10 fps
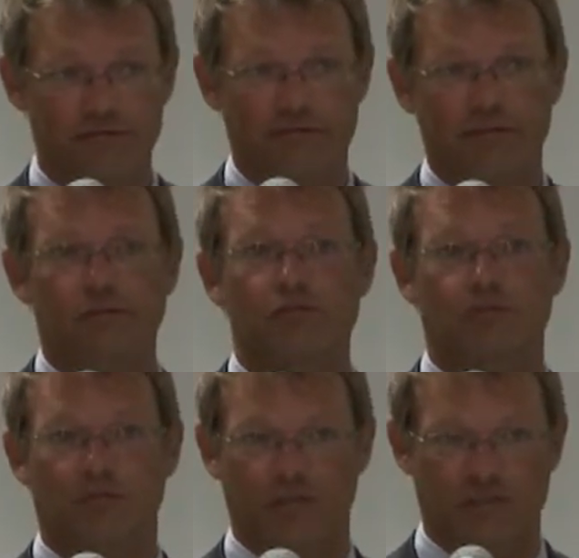feels
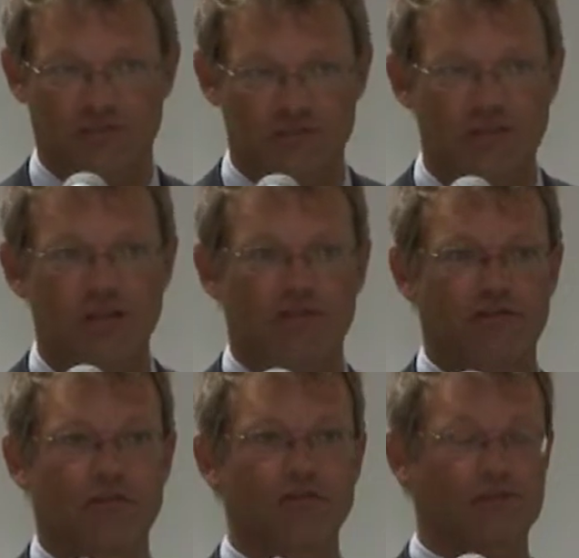present,
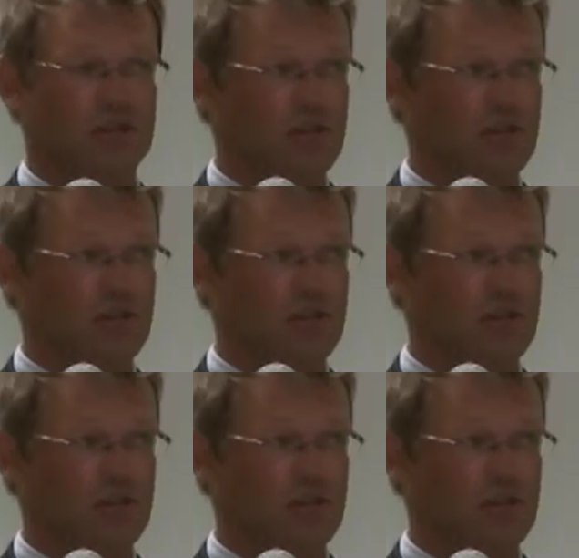feels